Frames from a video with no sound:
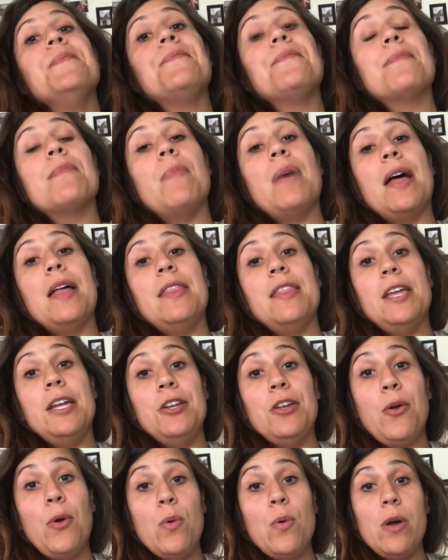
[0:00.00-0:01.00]
But then
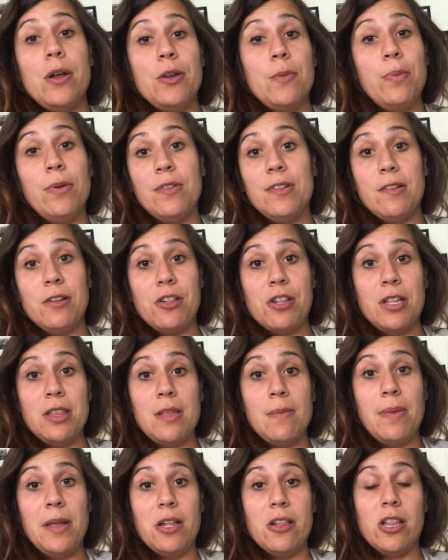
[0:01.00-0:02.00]
you'll want to position the
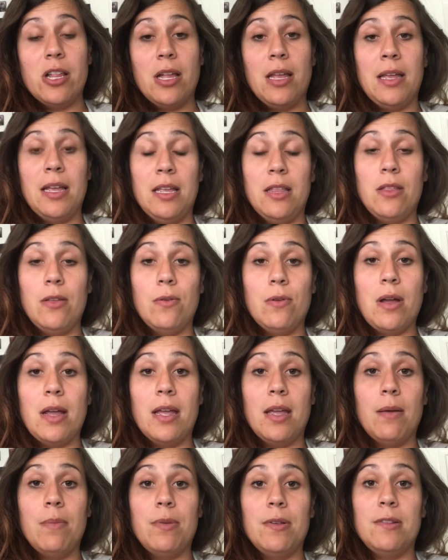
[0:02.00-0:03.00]
patient in the
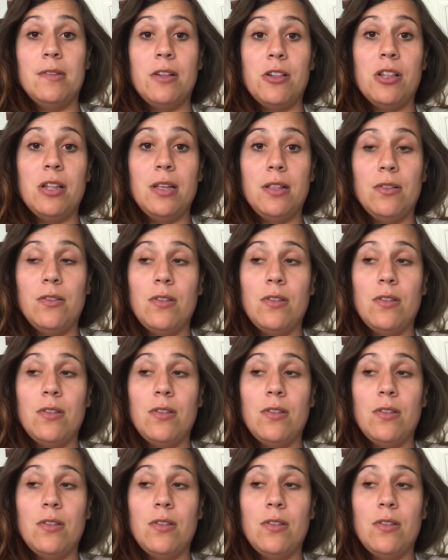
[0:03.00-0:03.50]
right position.